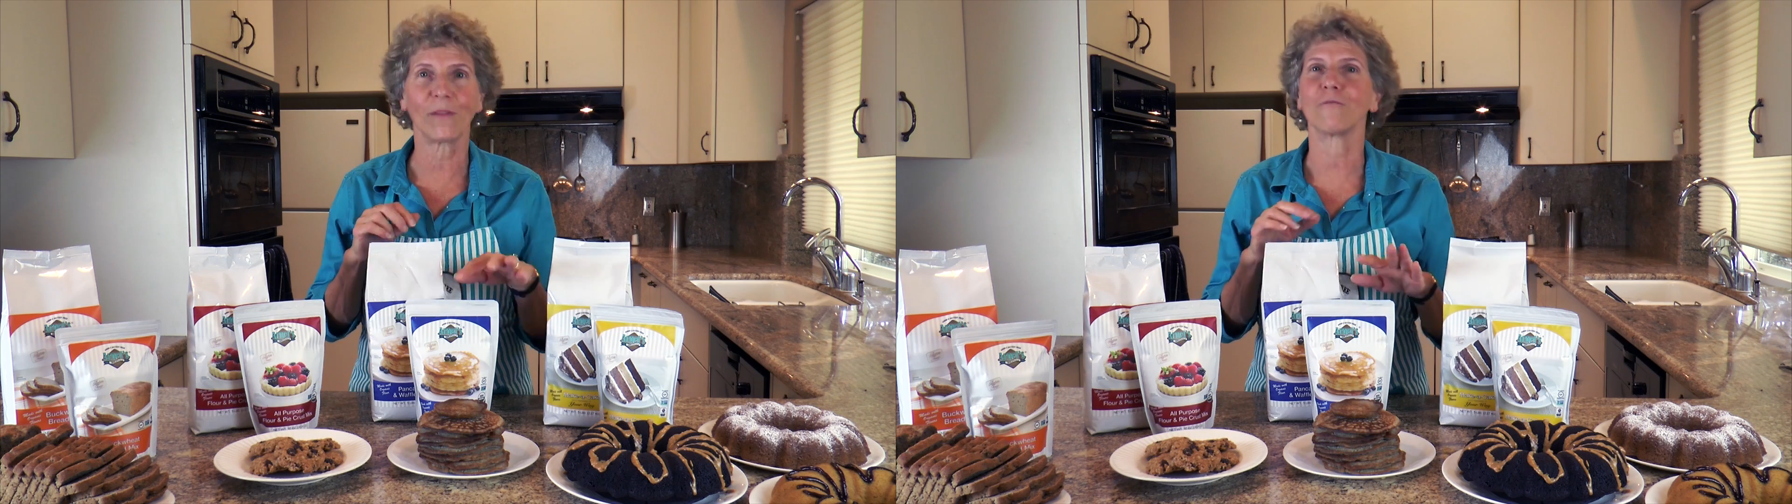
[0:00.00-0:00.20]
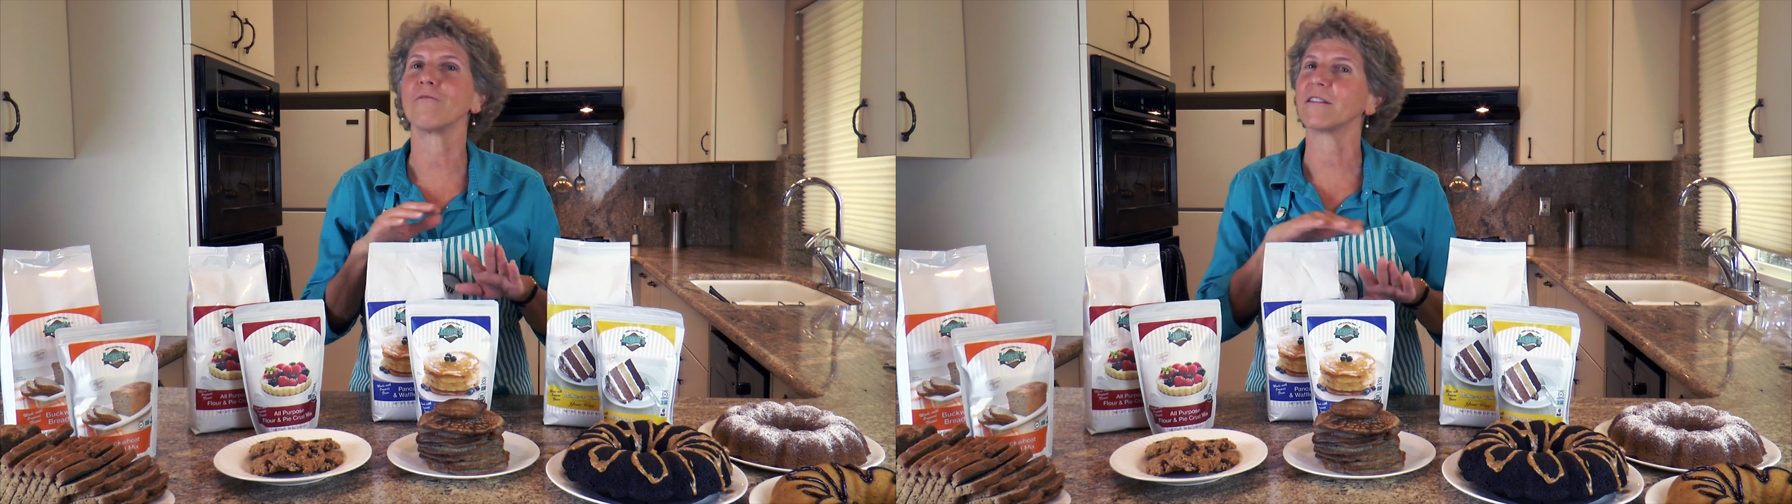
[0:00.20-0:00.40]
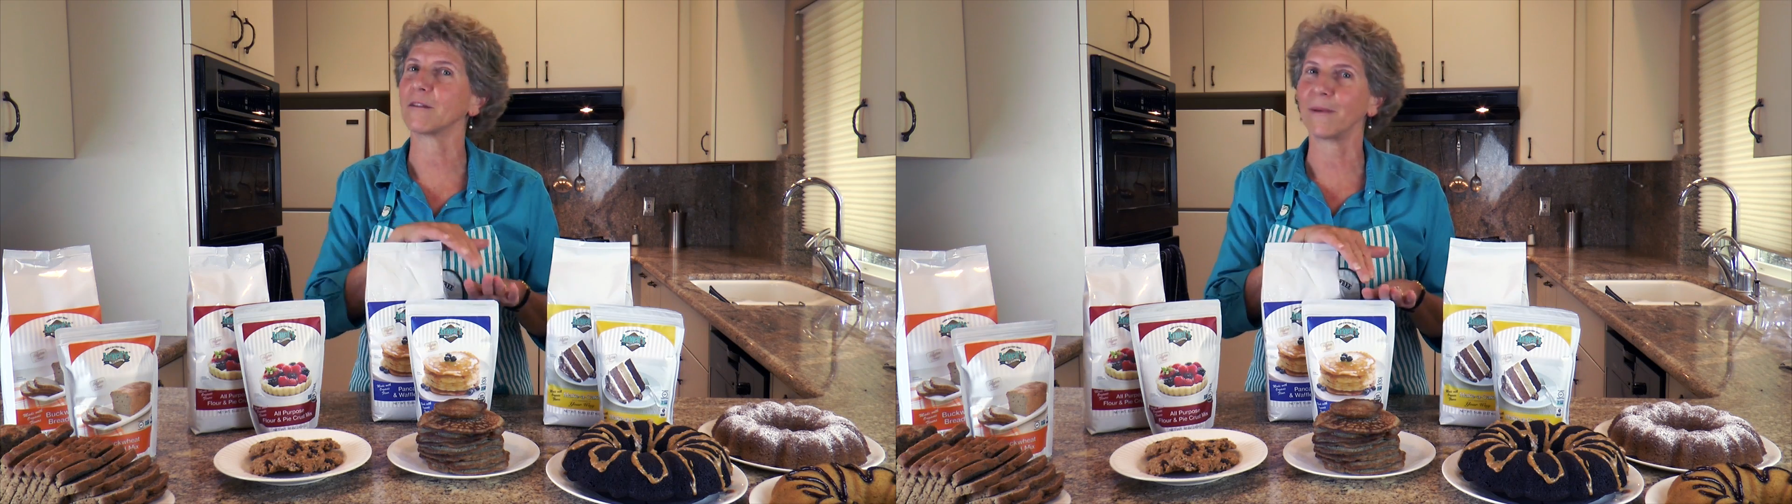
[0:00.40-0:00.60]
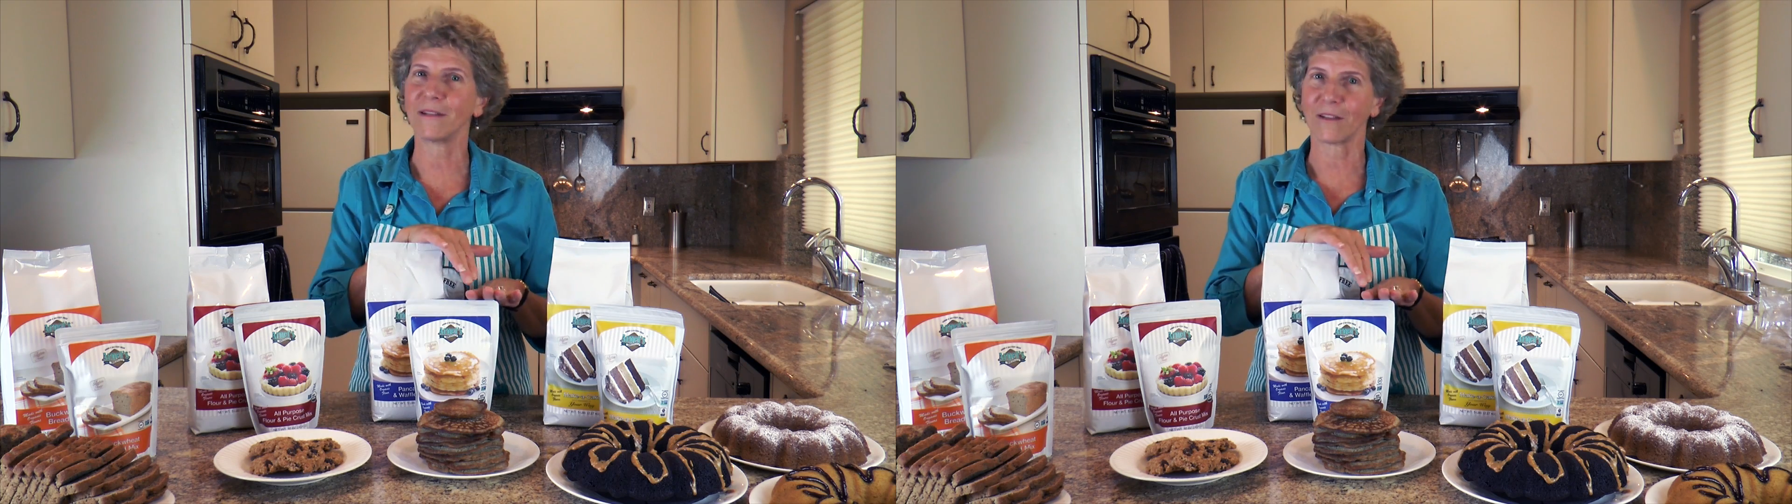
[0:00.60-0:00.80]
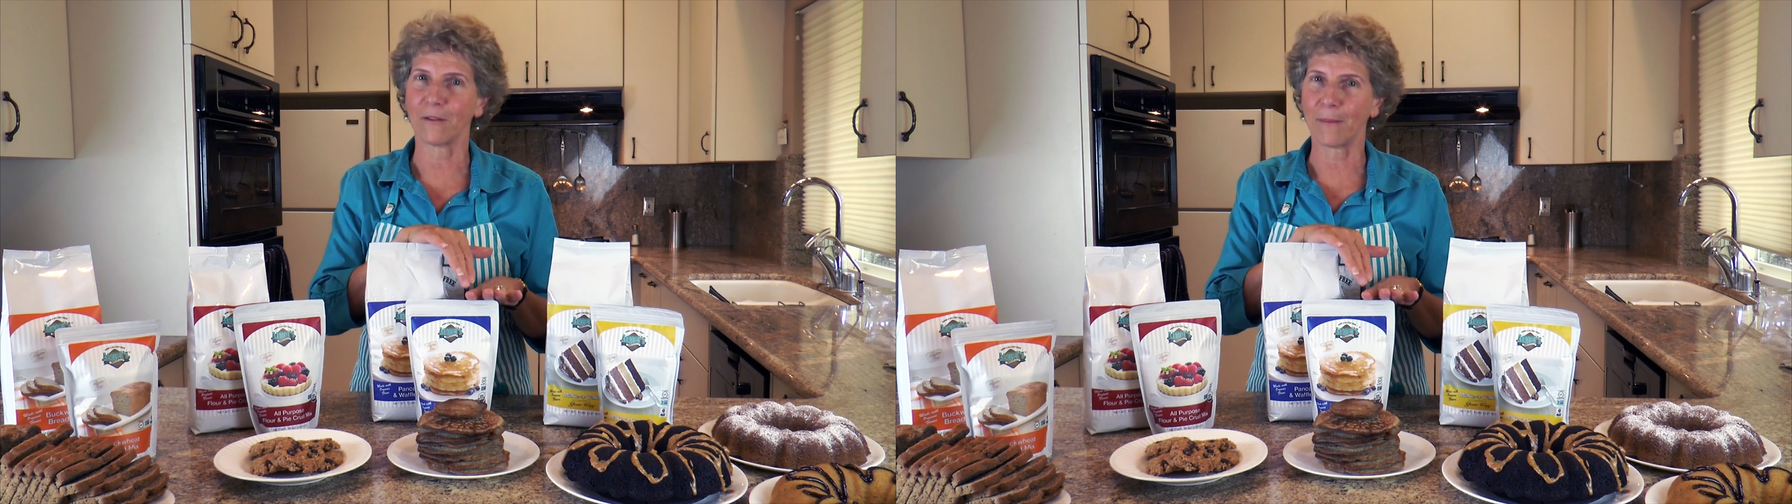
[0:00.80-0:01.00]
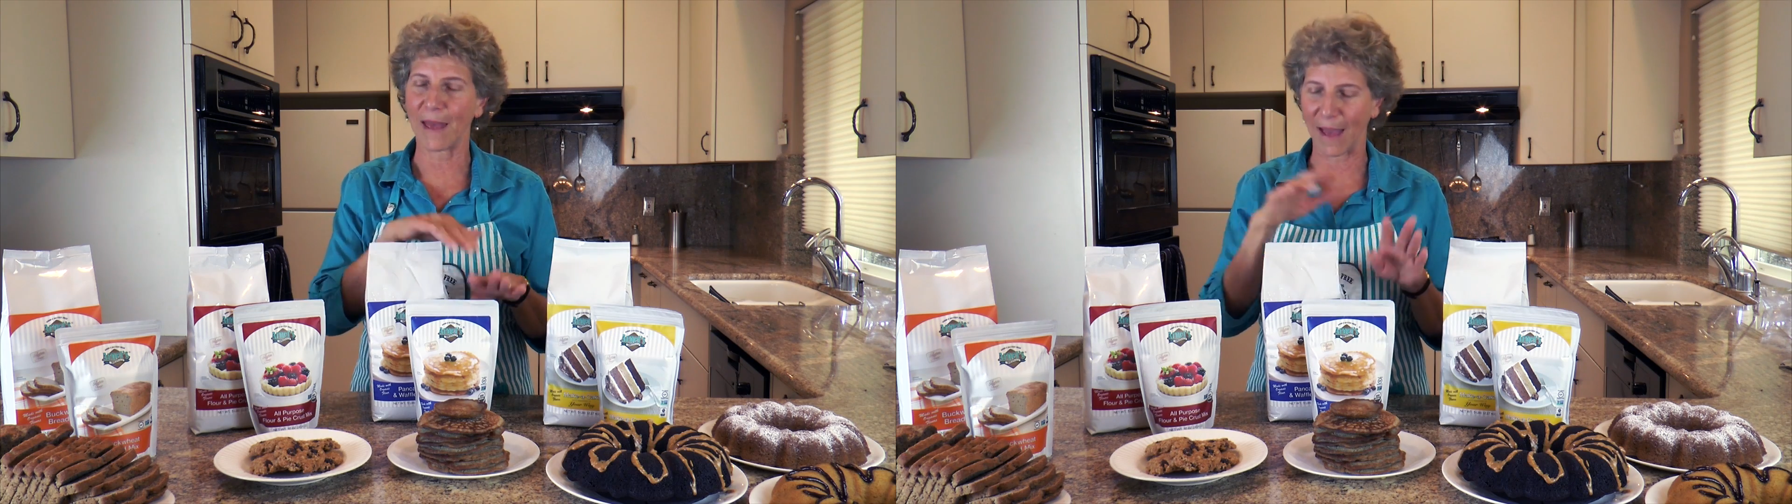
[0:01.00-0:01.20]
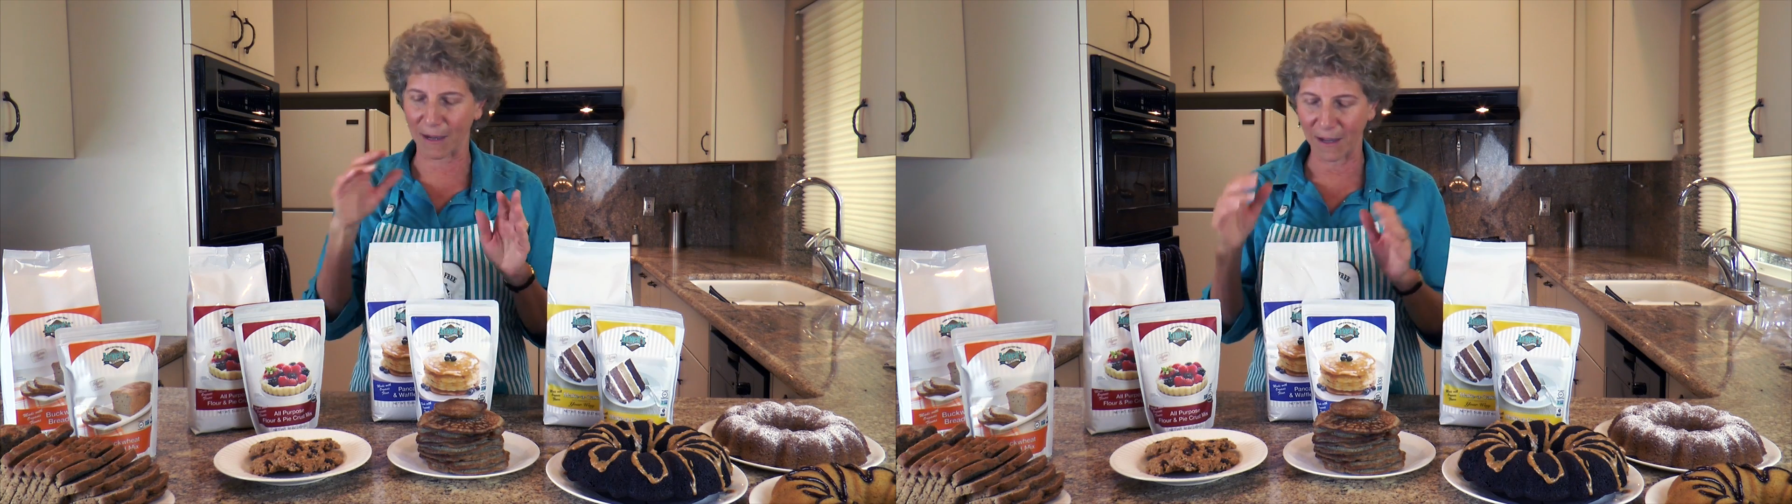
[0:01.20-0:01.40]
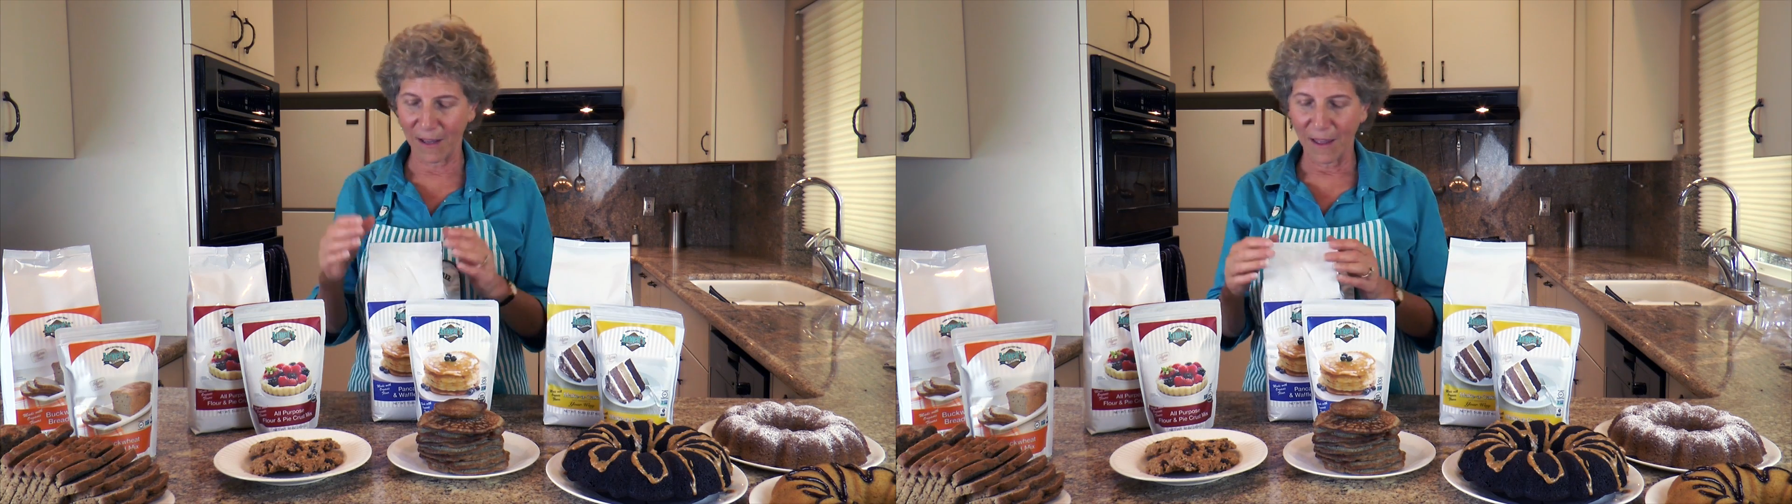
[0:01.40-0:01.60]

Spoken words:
and the recipe's on the back.